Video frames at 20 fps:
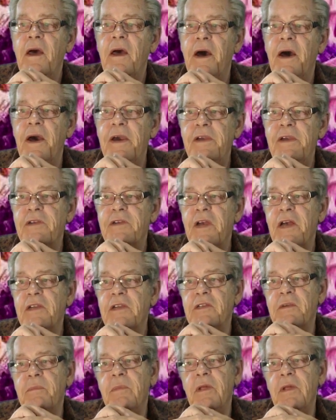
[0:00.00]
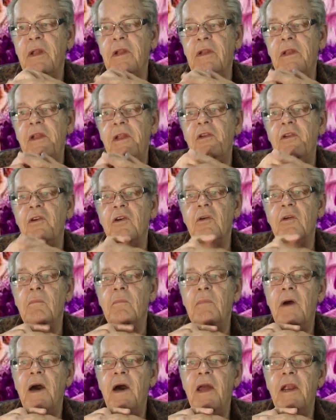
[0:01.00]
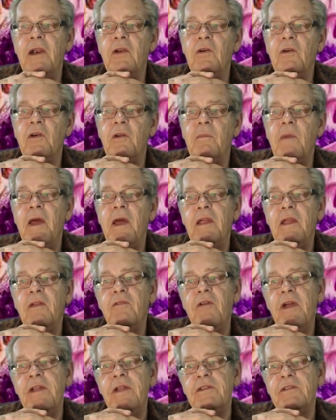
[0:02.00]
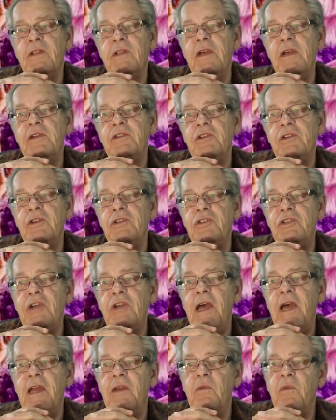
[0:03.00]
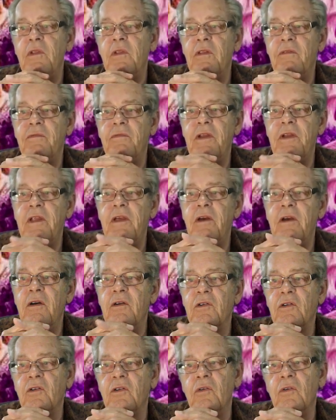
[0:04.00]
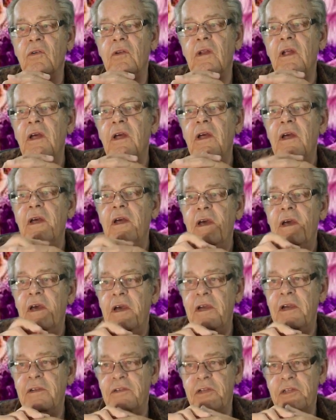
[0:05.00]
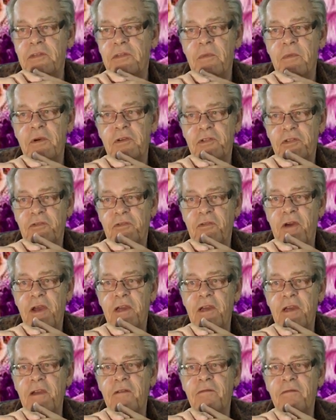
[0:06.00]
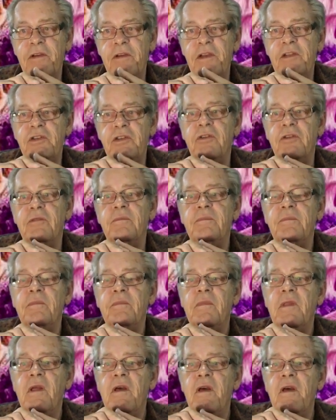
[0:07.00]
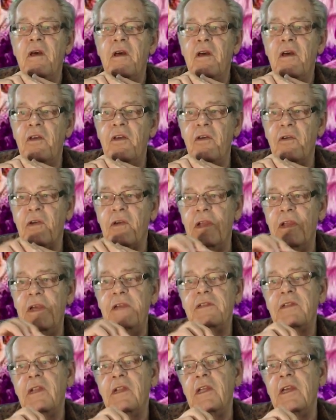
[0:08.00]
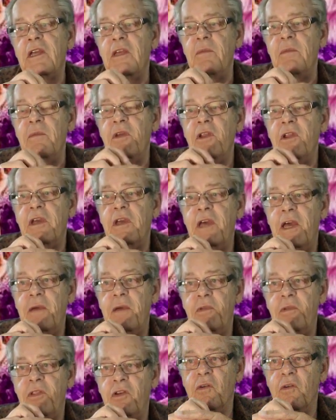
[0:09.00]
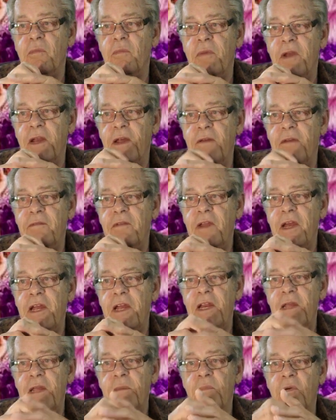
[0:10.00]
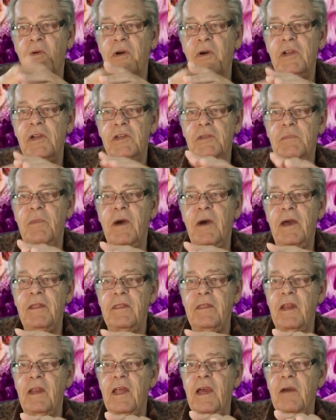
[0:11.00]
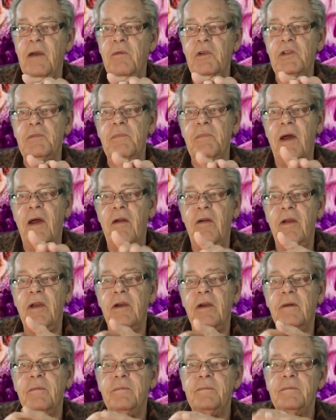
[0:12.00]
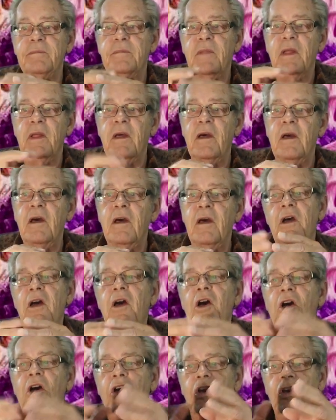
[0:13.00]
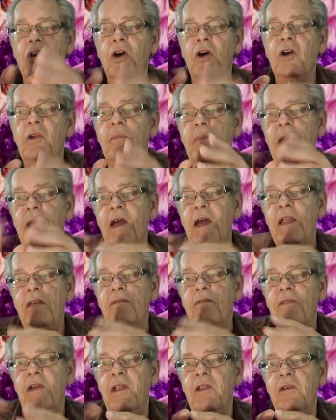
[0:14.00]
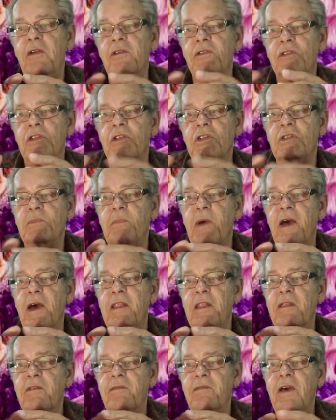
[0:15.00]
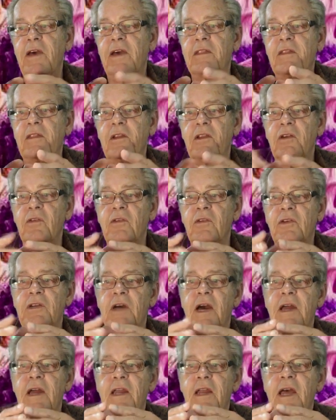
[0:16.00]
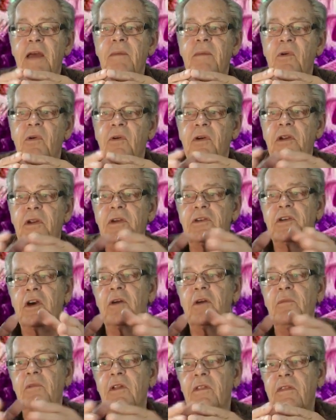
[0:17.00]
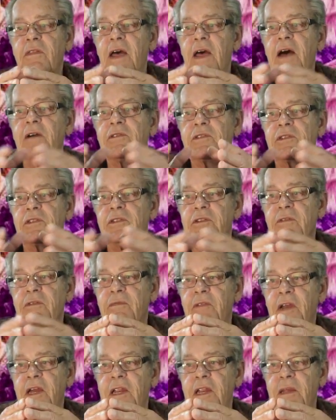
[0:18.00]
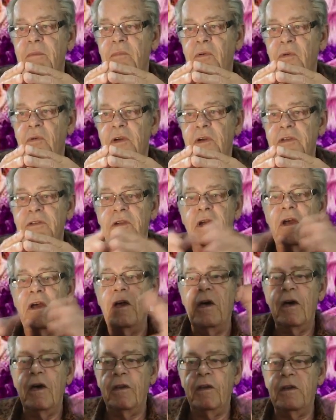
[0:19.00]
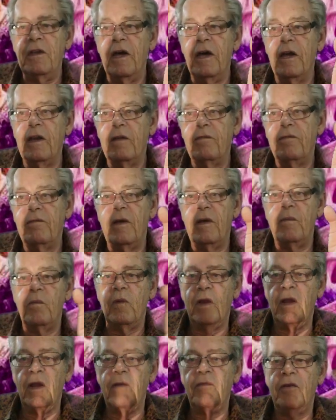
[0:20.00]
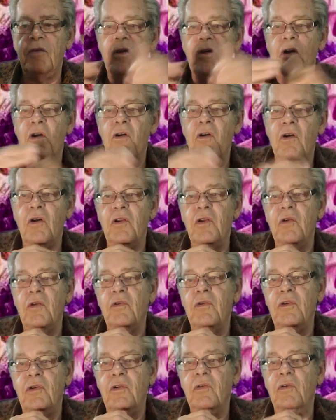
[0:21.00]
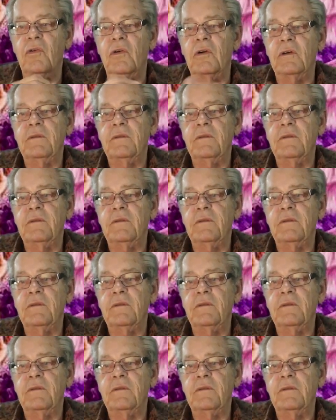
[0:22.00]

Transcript: Azar's ability to combine an automatic translation chat with a video call is its most striking feature. You can easily communicate with beloved ladyboy despite the language barrier. Go to party venues despite the fact that your Thai neighborhood is home to thousands of ladyboys. None of them will ever knock on your door.